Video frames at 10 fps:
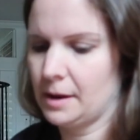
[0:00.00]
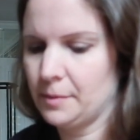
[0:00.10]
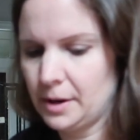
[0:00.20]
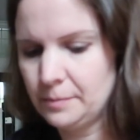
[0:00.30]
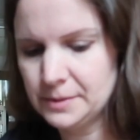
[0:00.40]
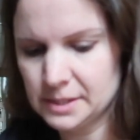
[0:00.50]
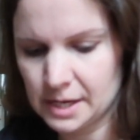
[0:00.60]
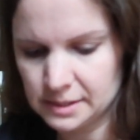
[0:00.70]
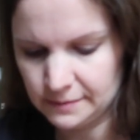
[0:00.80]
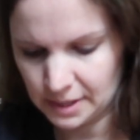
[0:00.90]
that would help the
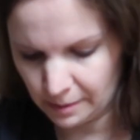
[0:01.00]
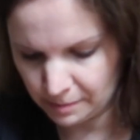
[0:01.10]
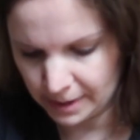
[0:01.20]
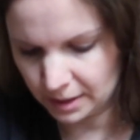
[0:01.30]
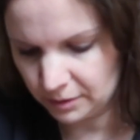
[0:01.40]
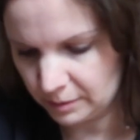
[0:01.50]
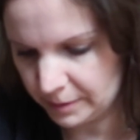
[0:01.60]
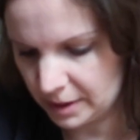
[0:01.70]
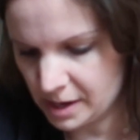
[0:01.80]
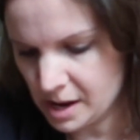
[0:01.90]
size of the diaper bag a little
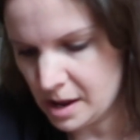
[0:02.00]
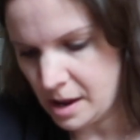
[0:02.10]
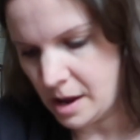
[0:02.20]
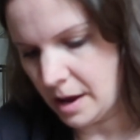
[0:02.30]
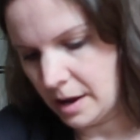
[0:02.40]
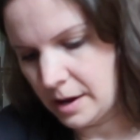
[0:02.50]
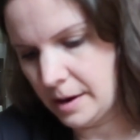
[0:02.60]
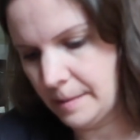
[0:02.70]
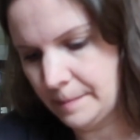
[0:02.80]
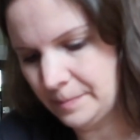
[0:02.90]
bit.
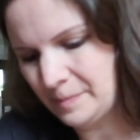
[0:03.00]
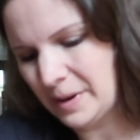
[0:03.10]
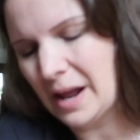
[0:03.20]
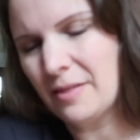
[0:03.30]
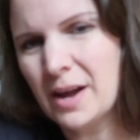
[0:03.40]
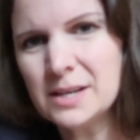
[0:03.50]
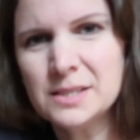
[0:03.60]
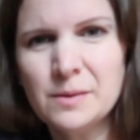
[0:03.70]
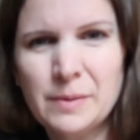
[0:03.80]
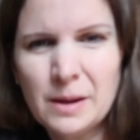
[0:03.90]
But I
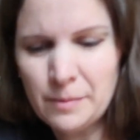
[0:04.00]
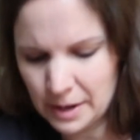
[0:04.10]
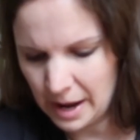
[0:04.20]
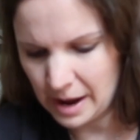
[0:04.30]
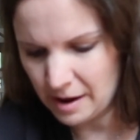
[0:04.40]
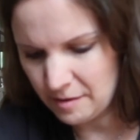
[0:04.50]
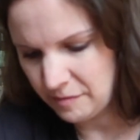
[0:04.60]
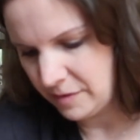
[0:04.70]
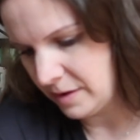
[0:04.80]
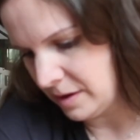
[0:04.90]
like to be able to
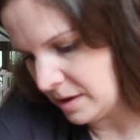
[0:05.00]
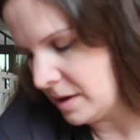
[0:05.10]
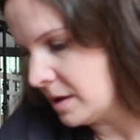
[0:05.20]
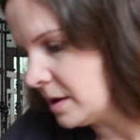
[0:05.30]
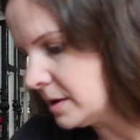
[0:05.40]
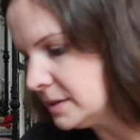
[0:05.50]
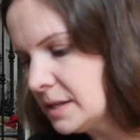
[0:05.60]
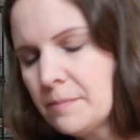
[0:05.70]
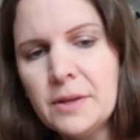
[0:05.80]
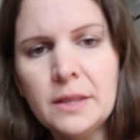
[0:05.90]
have
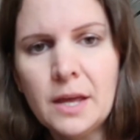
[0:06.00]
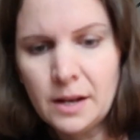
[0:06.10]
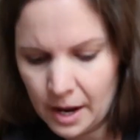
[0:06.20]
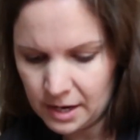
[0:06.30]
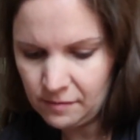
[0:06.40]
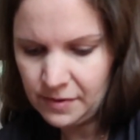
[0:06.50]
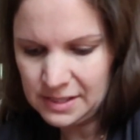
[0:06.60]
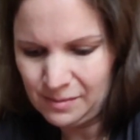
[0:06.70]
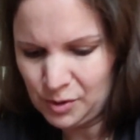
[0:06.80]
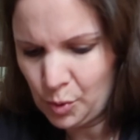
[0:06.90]
something that I can
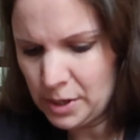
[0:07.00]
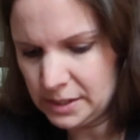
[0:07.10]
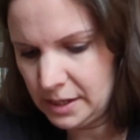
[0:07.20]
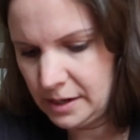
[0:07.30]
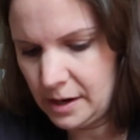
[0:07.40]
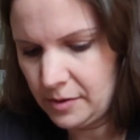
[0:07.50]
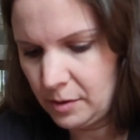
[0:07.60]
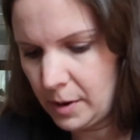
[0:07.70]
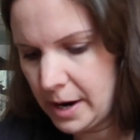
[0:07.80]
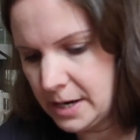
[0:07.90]
fit some toys in.
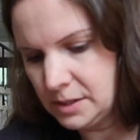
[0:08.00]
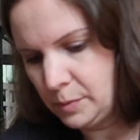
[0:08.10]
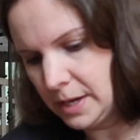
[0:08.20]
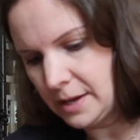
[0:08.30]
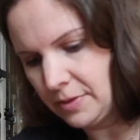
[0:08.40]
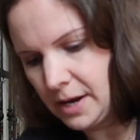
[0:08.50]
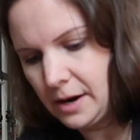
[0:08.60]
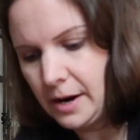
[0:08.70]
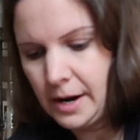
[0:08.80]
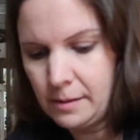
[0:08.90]
Otherwise, we get
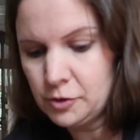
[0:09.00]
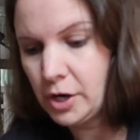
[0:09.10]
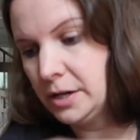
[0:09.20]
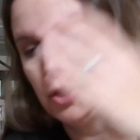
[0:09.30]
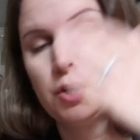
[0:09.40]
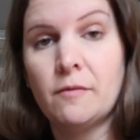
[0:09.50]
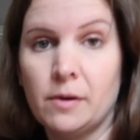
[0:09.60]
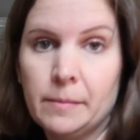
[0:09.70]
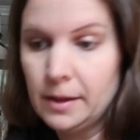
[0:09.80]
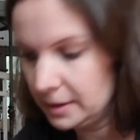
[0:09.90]
there and I'm trying to shove
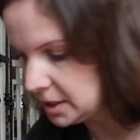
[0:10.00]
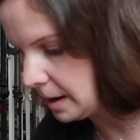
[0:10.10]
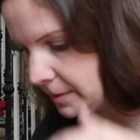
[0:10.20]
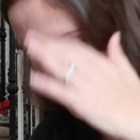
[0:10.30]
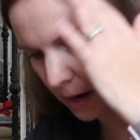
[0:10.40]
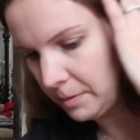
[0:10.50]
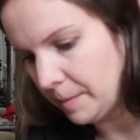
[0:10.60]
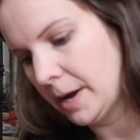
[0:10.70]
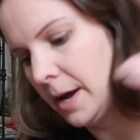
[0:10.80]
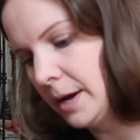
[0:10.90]
them in the top of the
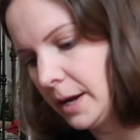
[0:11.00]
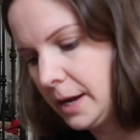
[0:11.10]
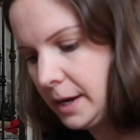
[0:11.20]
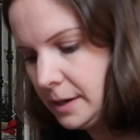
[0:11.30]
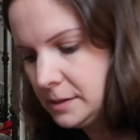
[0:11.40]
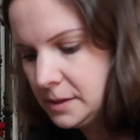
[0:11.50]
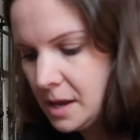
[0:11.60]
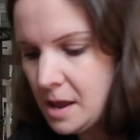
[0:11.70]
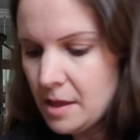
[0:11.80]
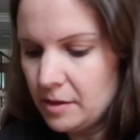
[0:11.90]
diaper bag and
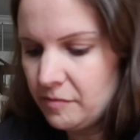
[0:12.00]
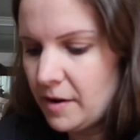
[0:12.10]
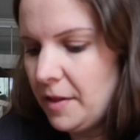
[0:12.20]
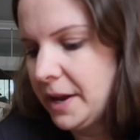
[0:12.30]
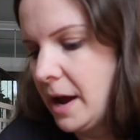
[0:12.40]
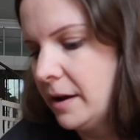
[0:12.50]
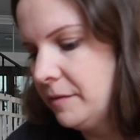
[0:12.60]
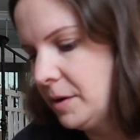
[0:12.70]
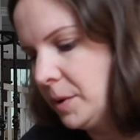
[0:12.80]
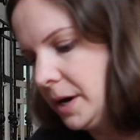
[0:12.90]
they're falling out
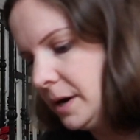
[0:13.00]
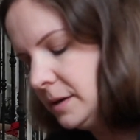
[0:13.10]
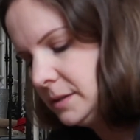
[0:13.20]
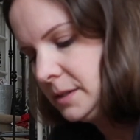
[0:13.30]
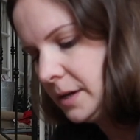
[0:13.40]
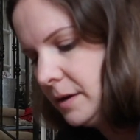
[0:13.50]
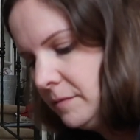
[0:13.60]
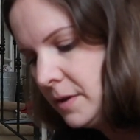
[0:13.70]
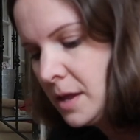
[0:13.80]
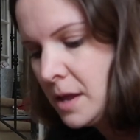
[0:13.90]
everywhere and stuff.